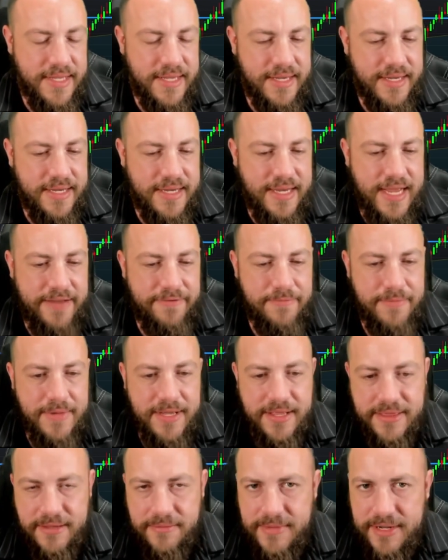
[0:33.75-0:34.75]
I haven't made
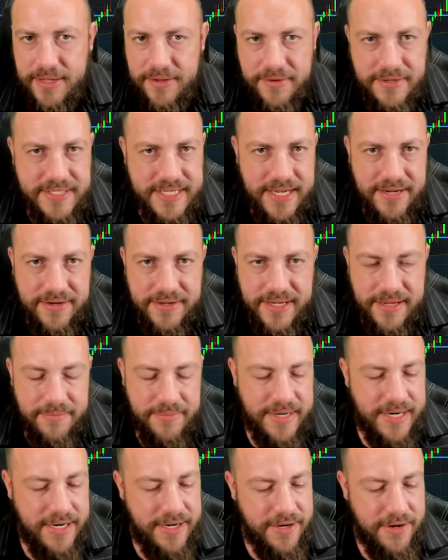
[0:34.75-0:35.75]
the thumbnail or a title yet,
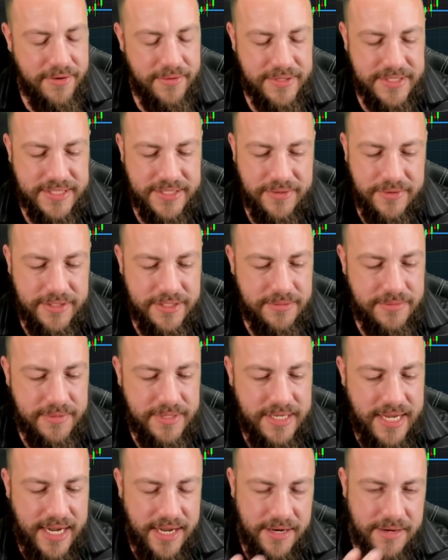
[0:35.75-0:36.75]
but I know it's going to
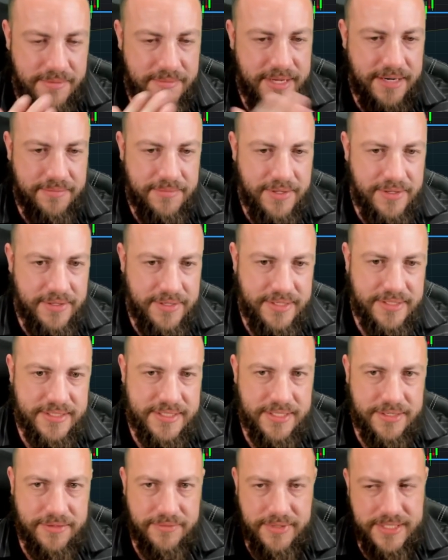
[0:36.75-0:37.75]
be how to make millions
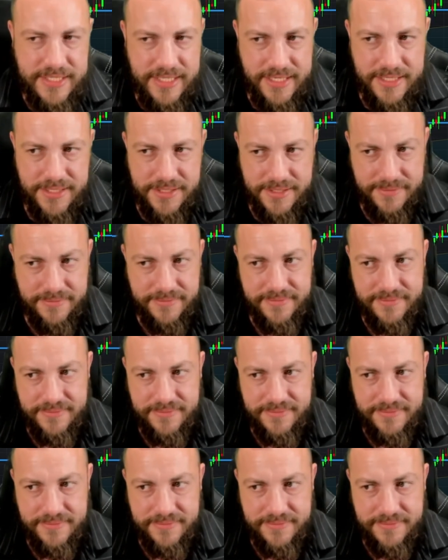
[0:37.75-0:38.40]
in a recession.